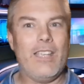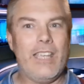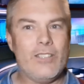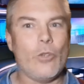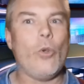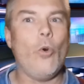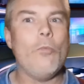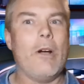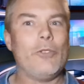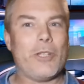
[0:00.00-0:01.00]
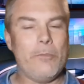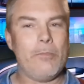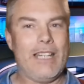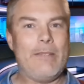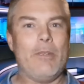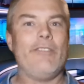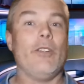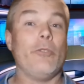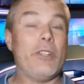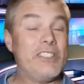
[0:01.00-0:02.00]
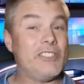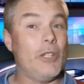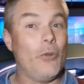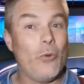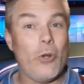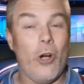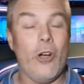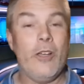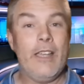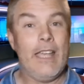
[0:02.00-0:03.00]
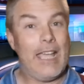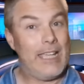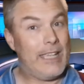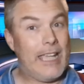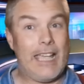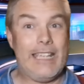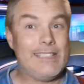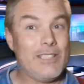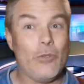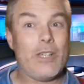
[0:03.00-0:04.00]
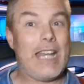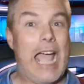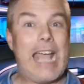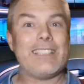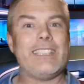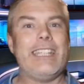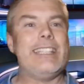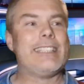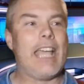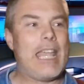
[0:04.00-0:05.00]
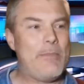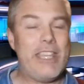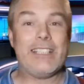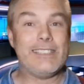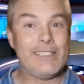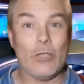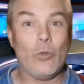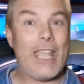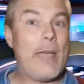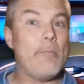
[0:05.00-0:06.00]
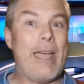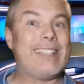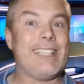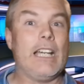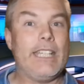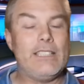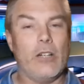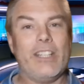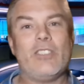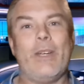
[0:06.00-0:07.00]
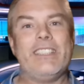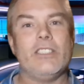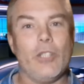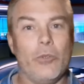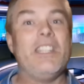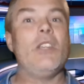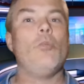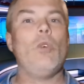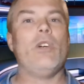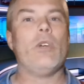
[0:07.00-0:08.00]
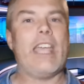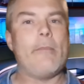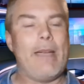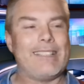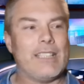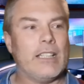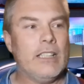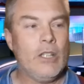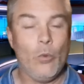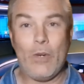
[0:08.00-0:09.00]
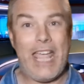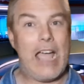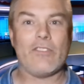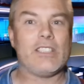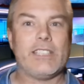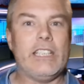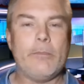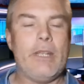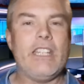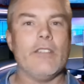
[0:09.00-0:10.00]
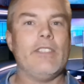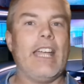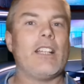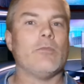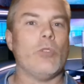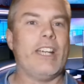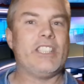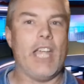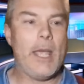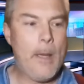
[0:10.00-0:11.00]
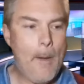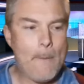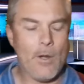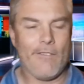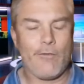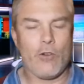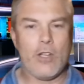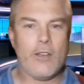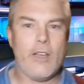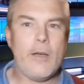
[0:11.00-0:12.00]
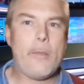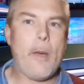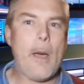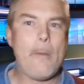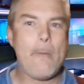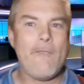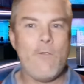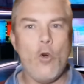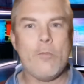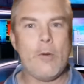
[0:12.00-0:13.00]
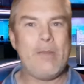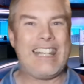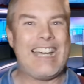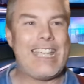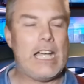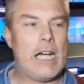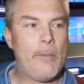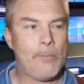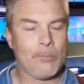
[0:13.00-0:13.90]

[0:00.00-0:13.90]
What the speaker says: he's an almost complete midfielder. He still can add to his game. He can still get better. He's only 22 and he will get better. We haven't seen the peak of Declan Rice yet. But for a former player